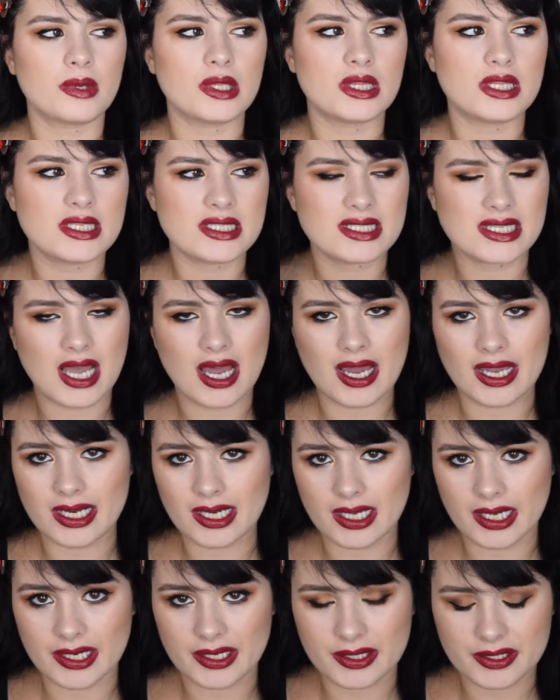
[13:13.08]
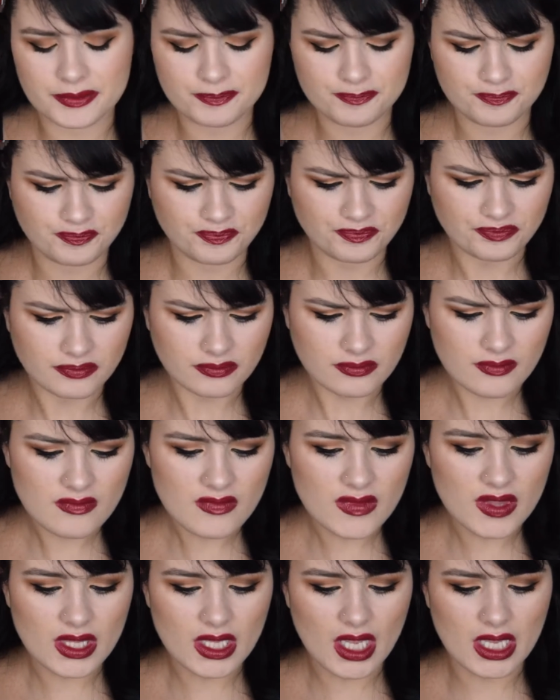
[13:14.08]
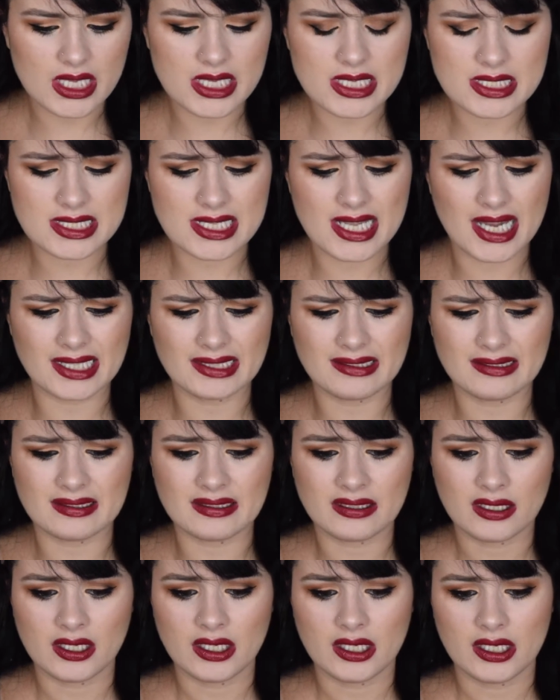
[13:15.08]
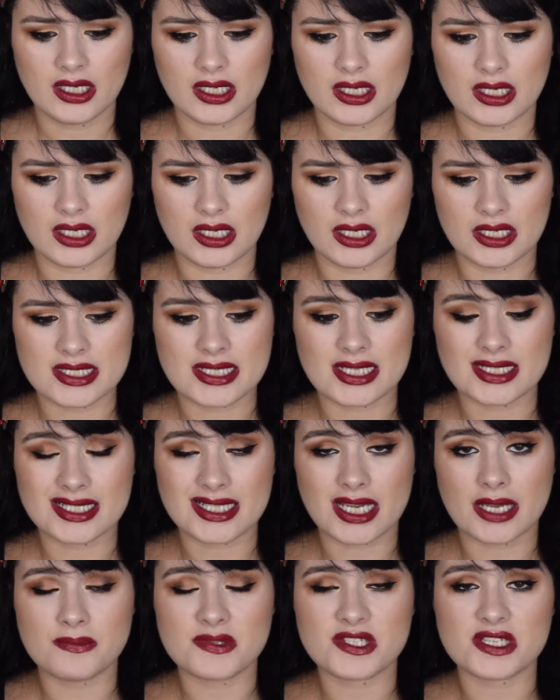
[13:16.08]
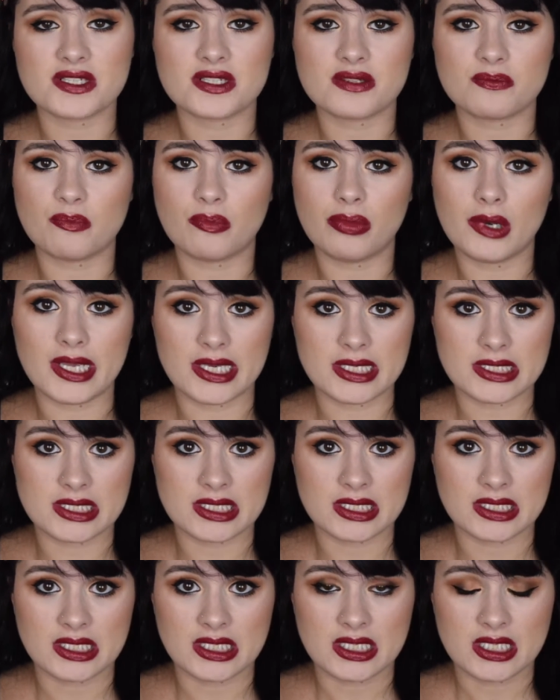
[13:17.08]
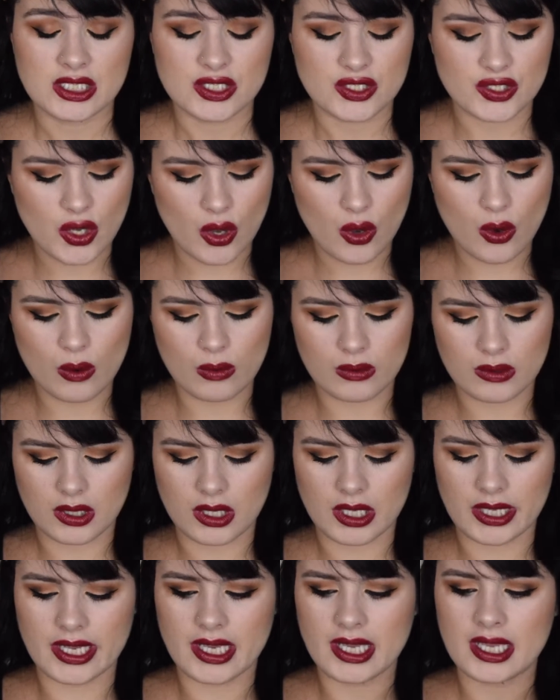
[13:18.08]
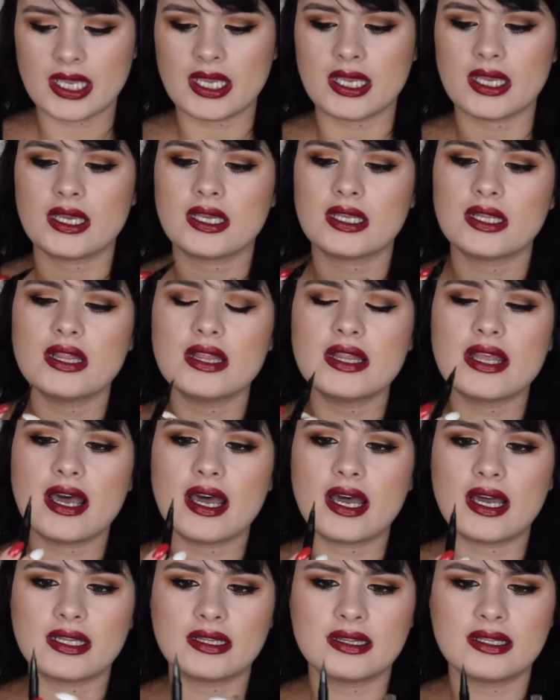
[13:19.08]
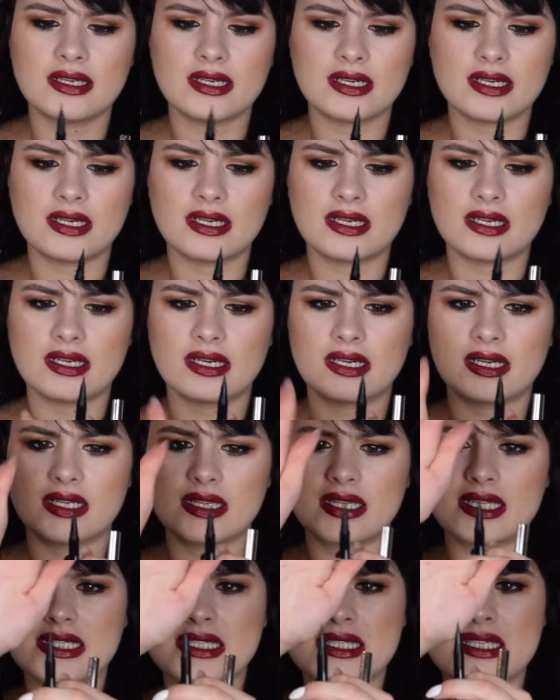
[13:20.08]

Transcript: with this eyeliner is that sometimes it bleeds. So like the